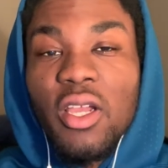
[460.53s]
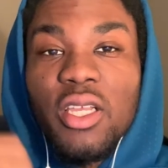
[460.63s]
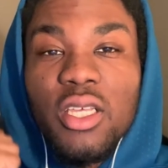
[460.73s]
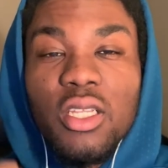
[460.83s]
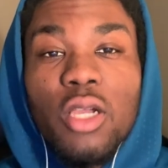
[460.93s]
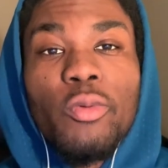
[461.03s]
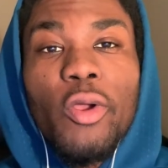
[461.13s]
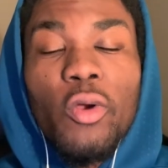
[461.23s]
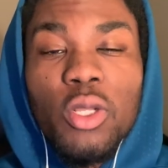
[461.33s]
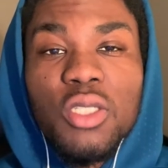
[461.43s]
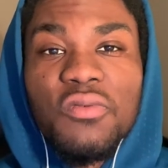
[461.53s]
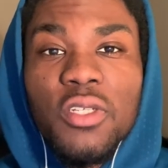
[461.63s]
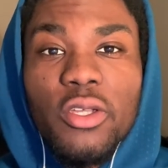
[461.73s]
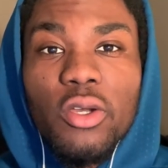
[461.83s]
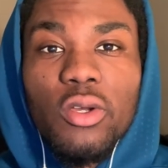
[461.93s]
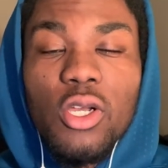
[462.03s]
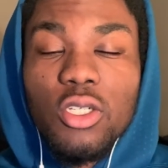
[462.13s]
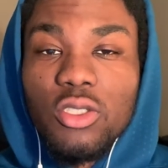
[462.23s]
I get done recording this video.